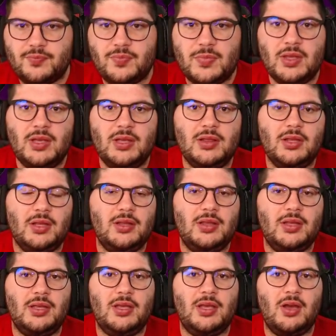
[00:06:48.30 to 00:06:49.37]
in
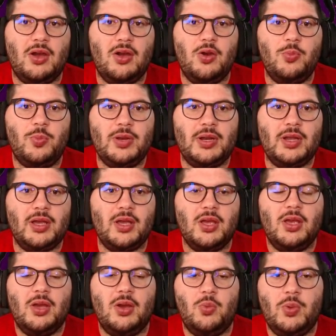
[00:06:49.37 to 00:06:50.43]
the opening
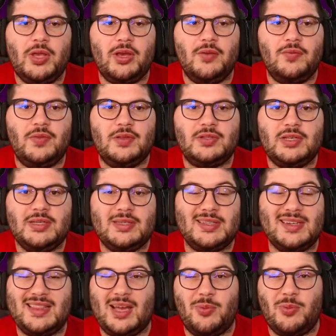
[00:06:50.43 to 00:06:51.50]
week of the season,
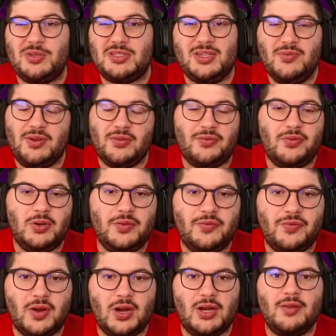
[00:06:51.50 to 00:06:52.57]
and that wasn't even a fully
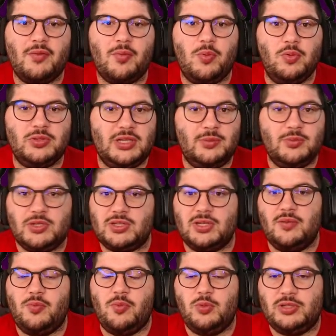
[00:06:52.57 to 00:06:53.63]
firing Liverpool team, just a
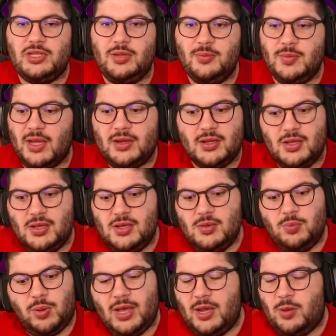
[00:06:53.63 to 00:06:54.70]
Liverpool team that
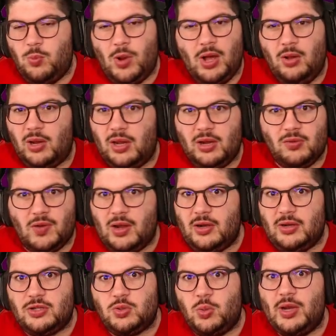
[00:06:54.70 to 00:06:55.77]
played well in around a
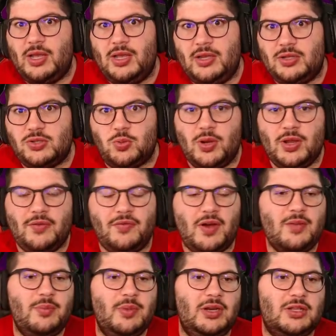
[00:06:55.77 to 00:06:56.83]
20 to
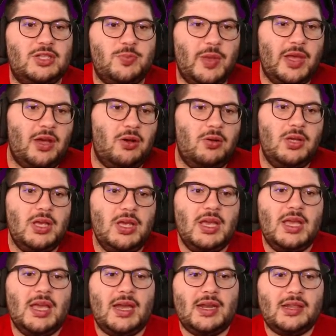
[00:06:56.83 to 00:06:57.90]
25 minute spell.
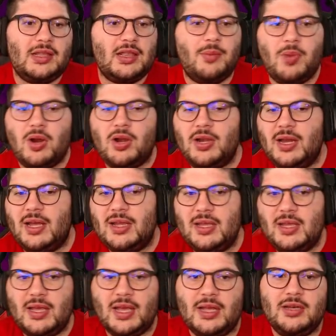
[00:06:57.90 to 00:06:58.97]
And I think that
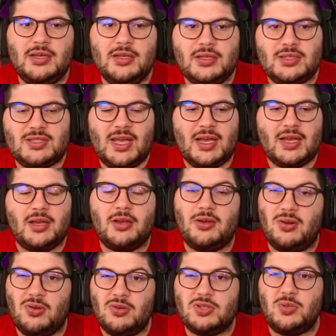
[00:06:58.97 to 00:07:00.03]
Martinelli and Saka could
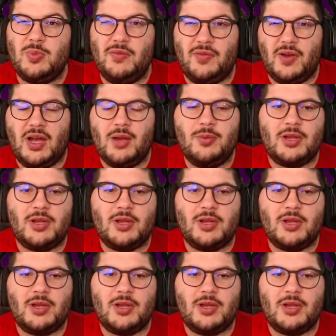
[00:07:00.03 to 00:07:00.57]
also be viable